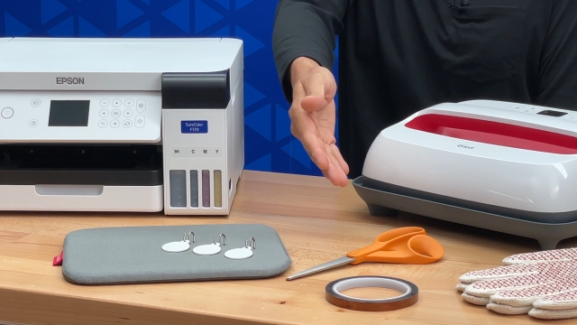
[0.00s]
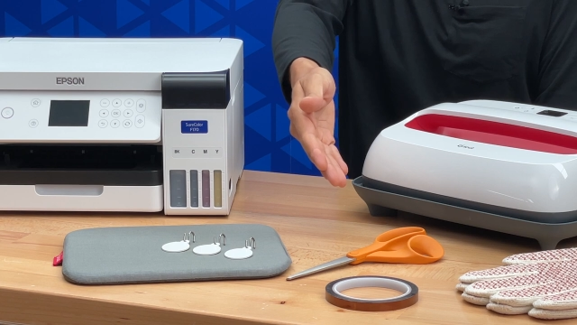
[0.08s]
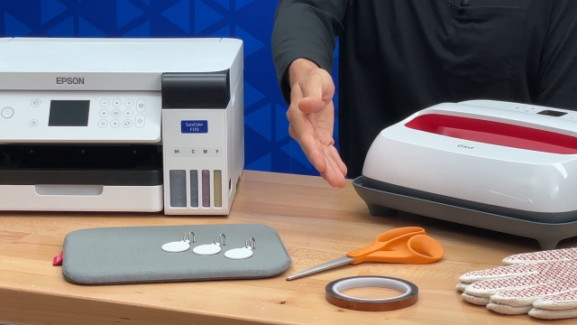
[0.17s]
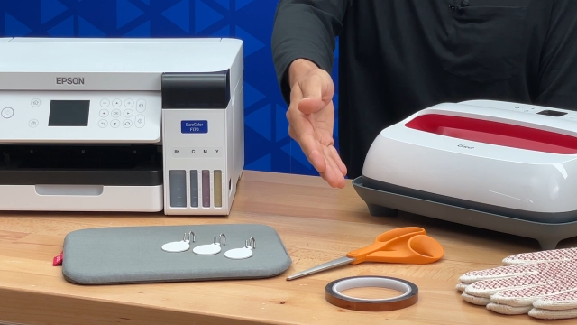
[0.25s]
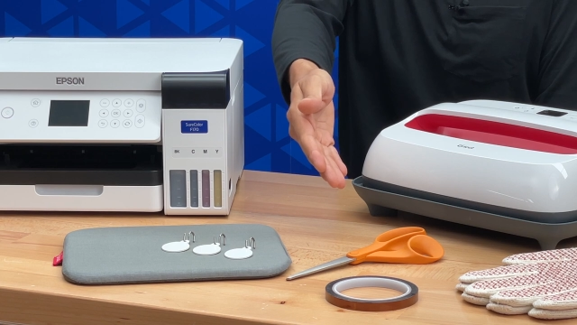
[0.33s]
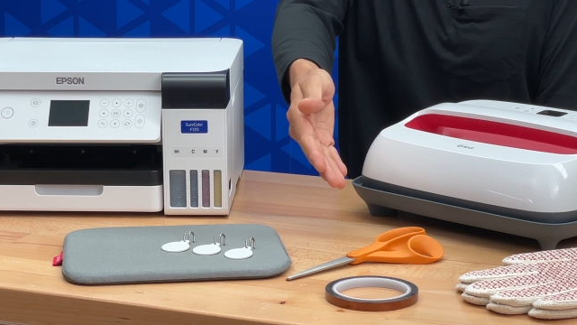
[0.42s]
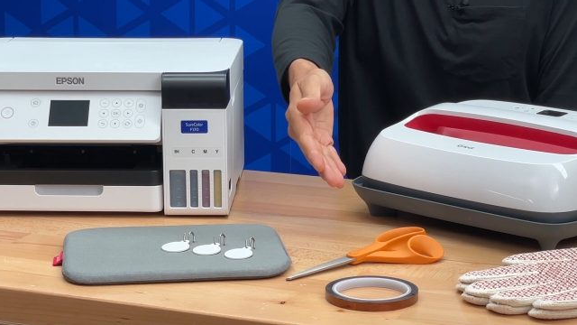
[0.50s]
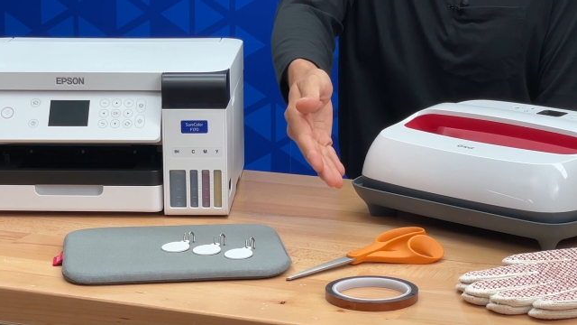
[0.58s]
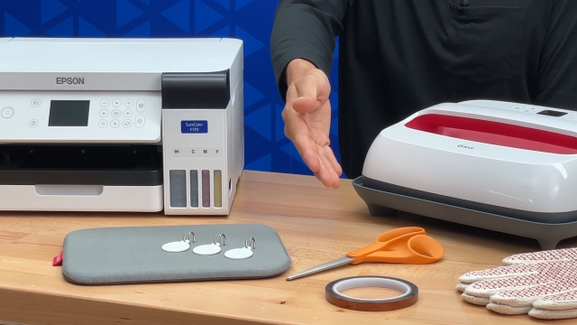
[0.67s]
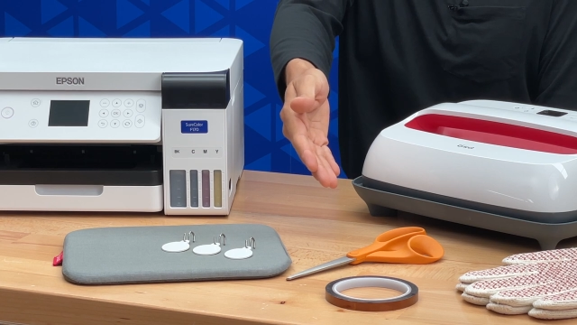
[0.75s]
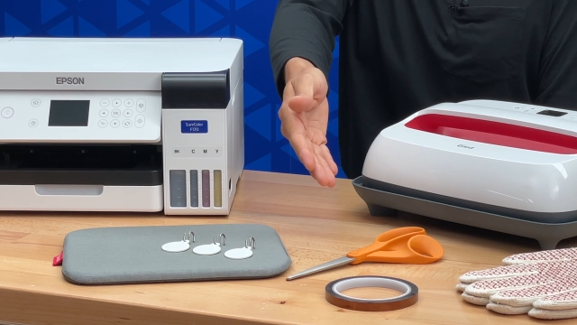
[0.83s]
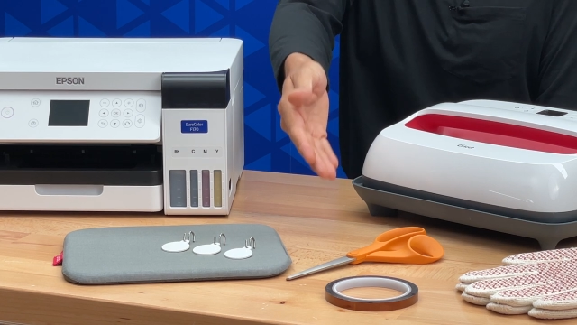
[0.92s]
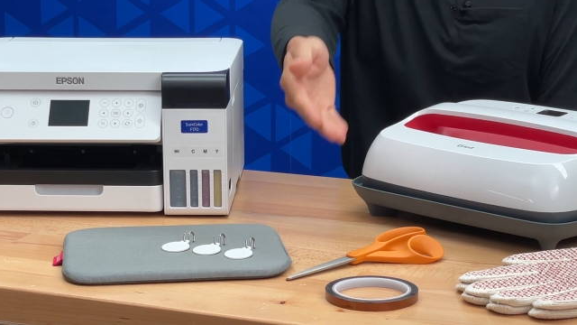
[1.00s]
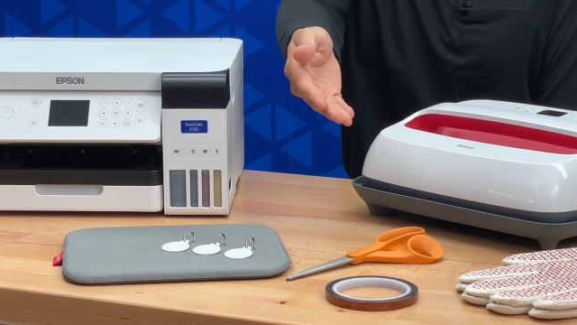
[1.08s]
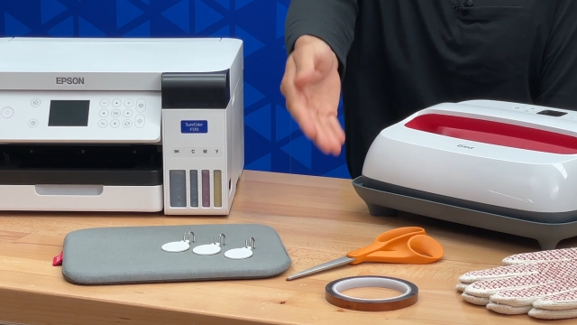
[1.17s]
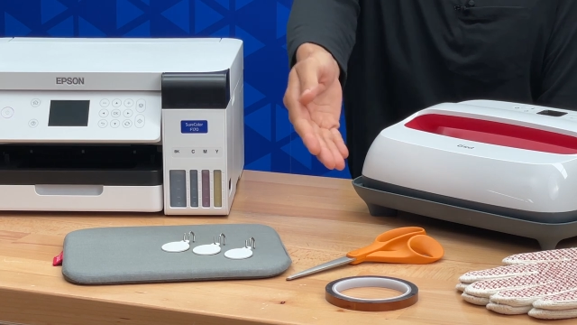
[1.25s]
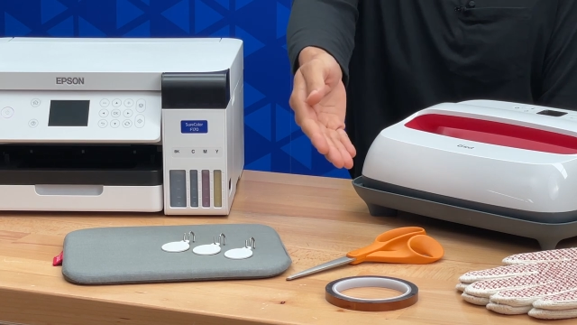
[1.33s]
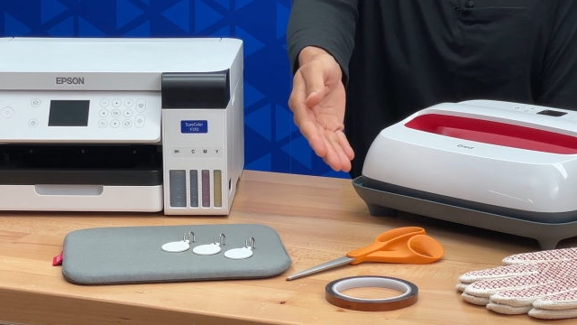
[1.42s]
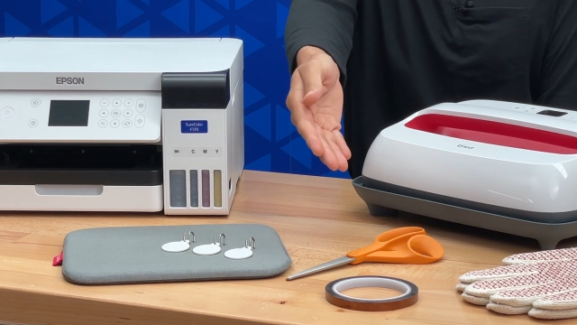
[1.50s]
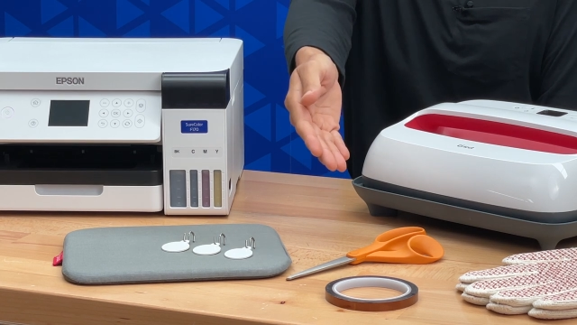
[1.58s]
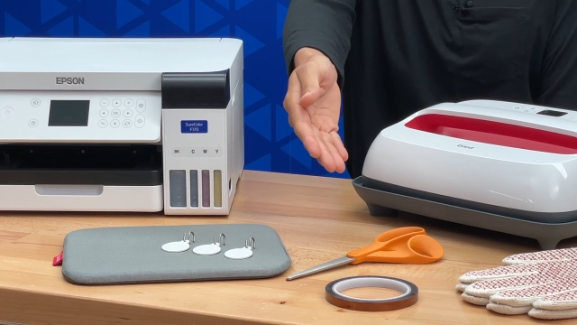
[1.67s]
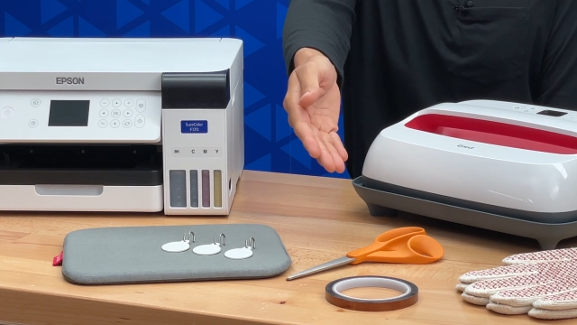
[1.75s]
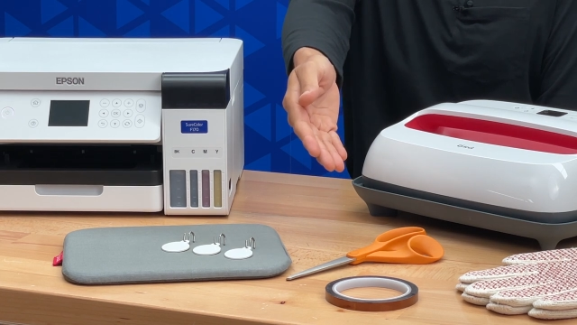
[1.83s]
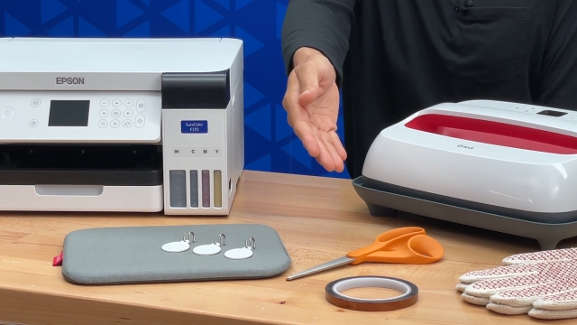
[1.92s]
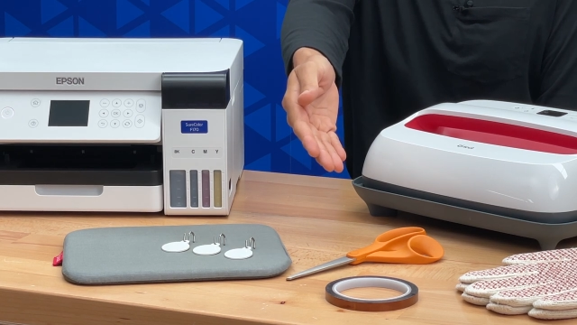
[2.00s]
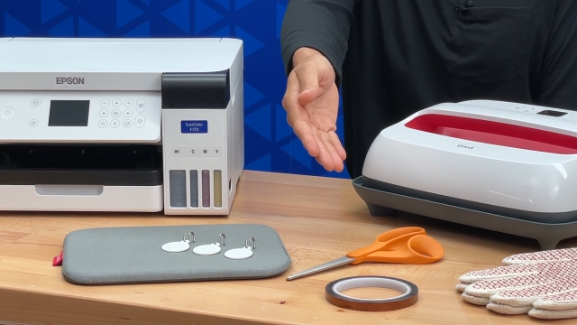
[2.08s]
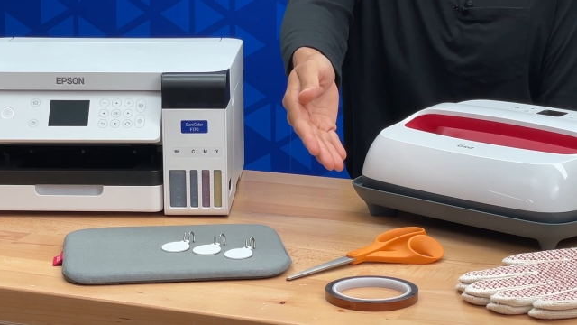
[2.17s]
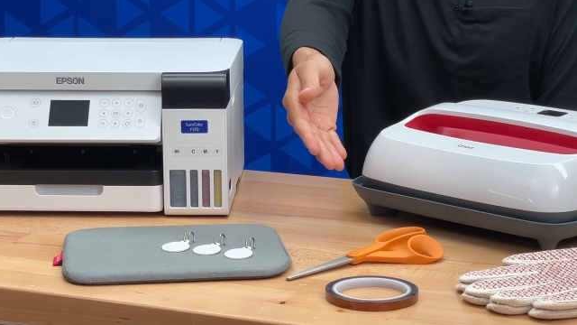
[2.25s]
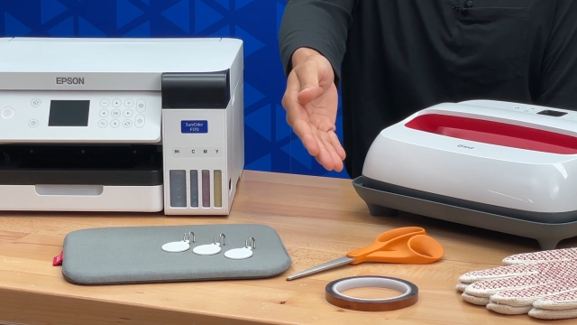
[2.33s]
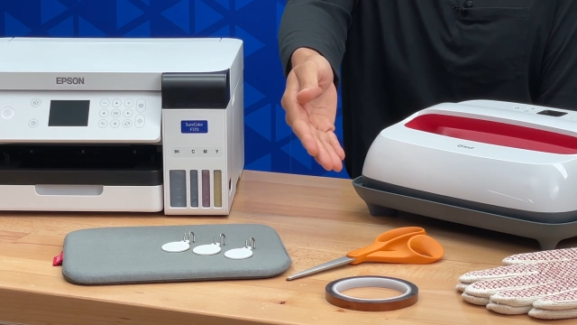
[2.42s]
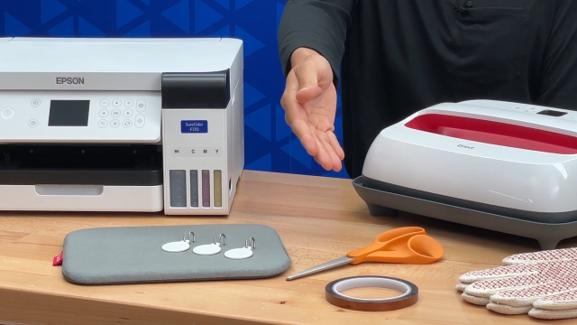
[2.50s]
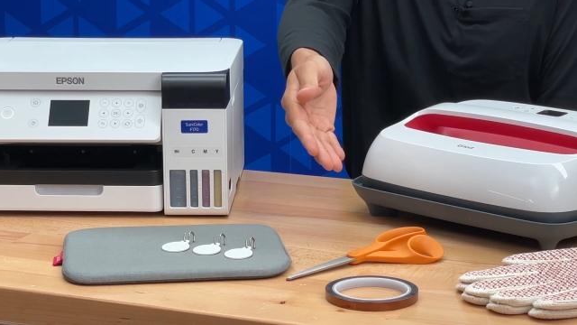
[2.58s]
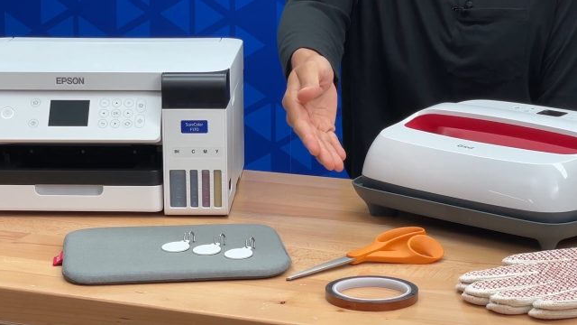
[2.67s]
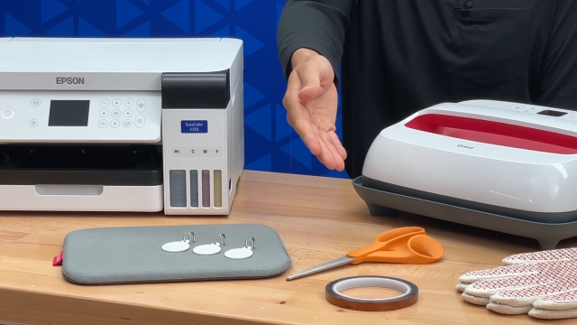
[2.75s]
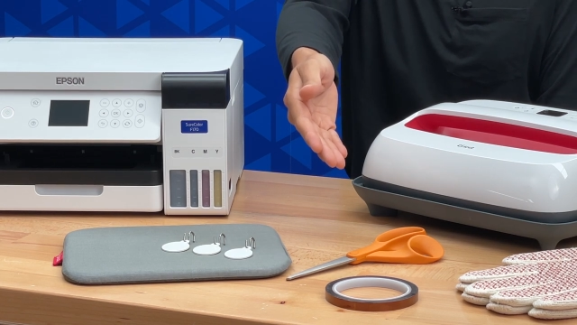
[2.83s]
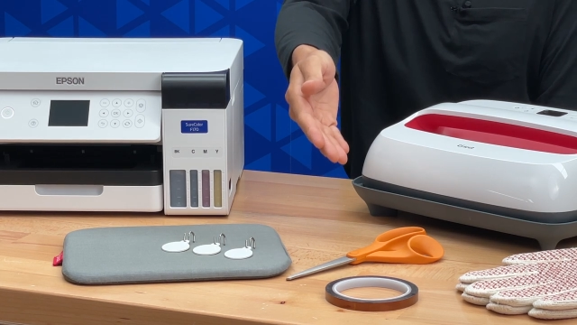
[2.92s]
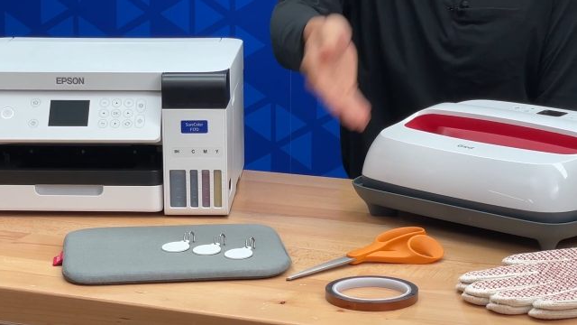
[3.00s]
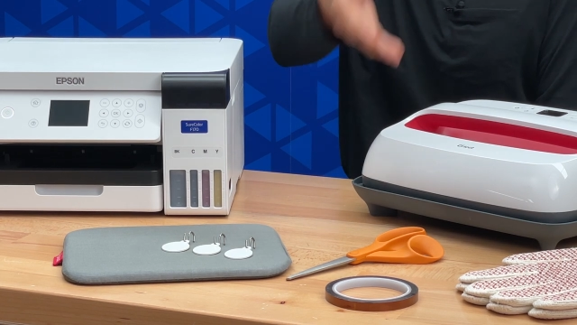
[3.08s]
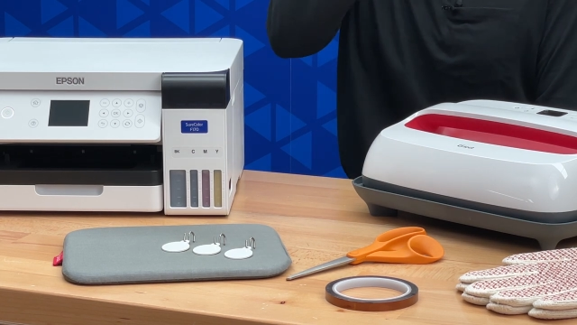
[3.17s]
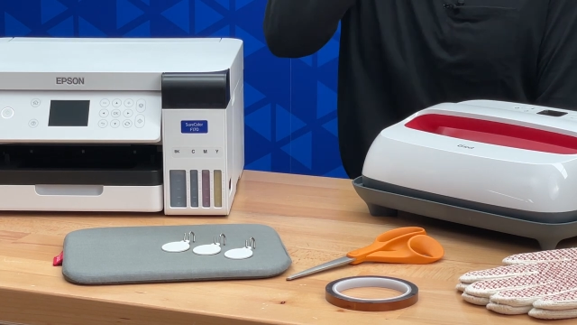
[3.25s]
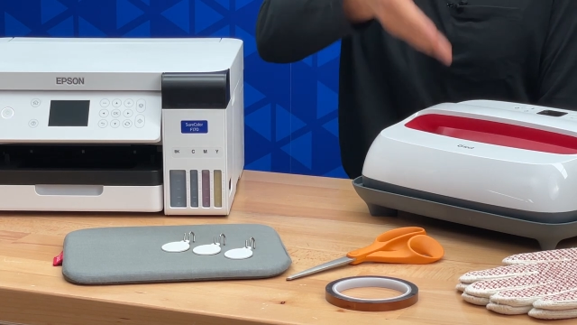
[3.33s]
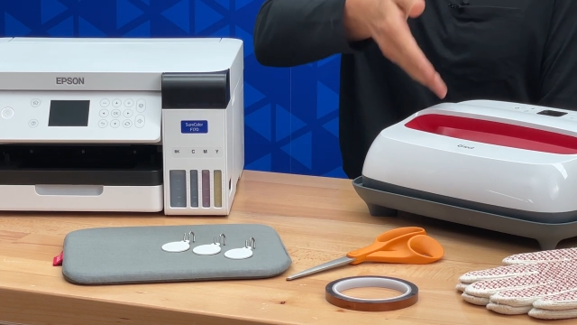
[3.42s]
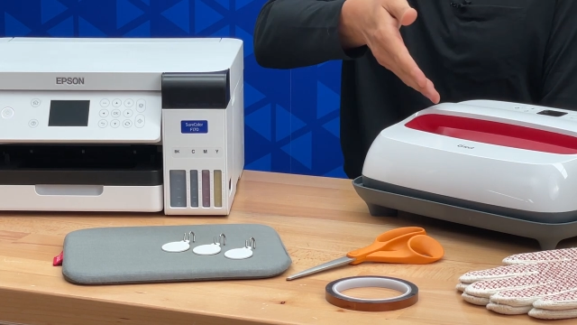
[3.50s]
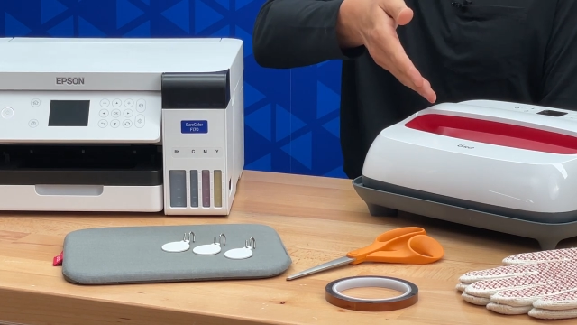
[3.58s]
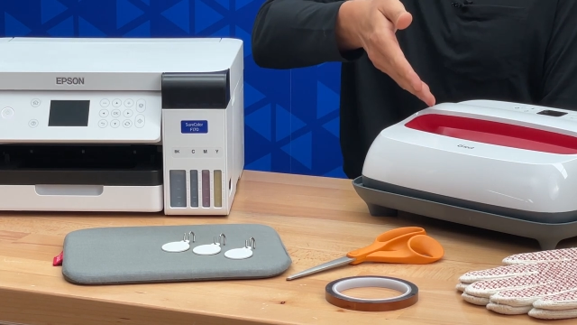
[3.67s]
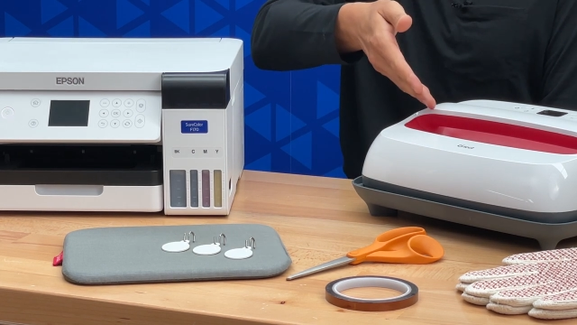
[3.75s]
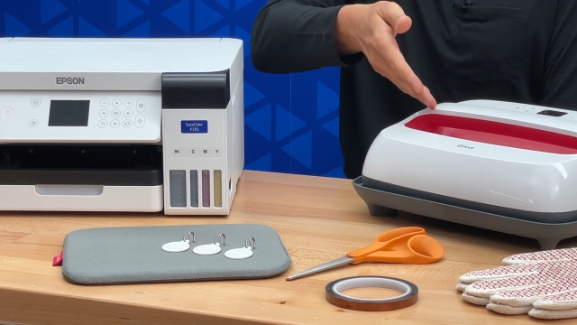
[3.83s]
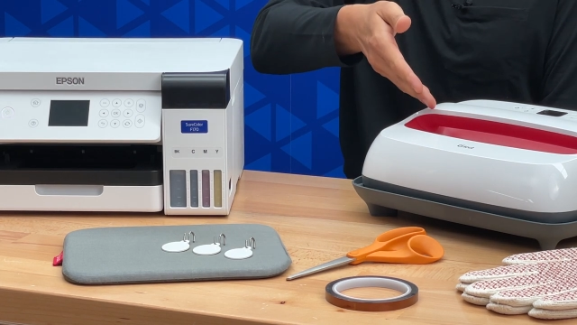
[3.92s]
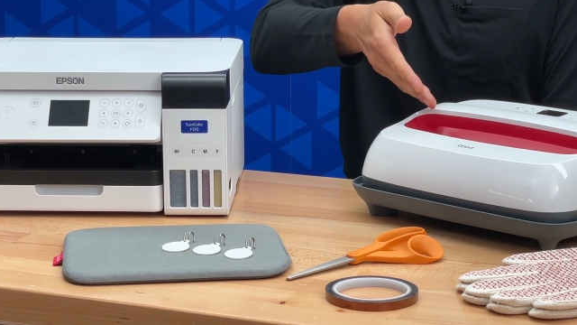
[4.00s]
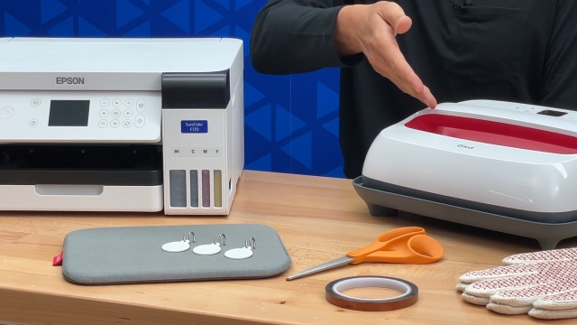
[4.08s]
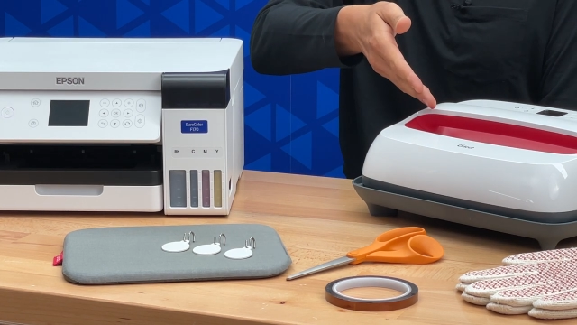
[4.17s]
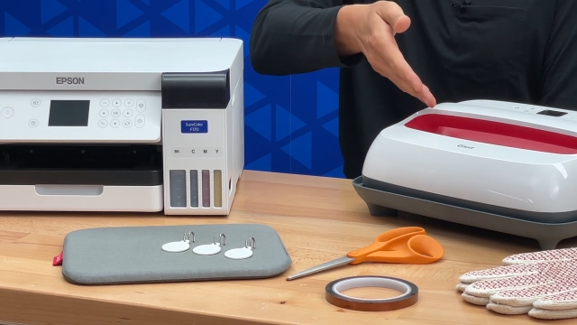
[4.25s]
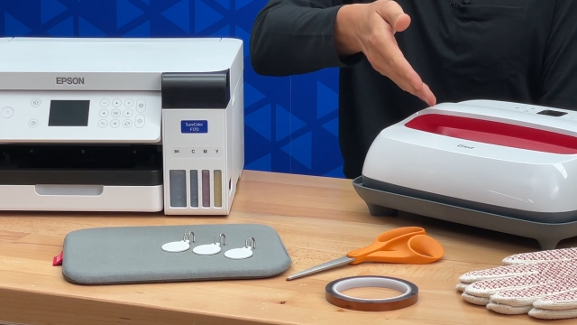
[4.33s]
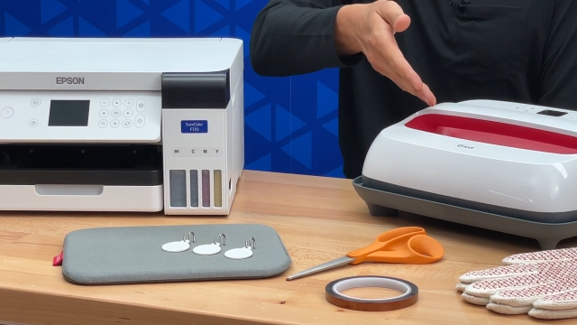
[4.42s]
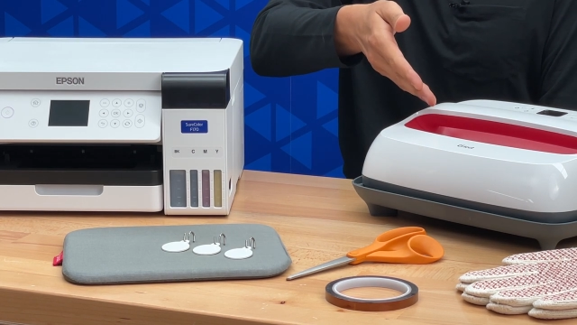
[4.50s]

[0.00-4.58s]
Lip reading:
No face is visible, so there are no lips to read.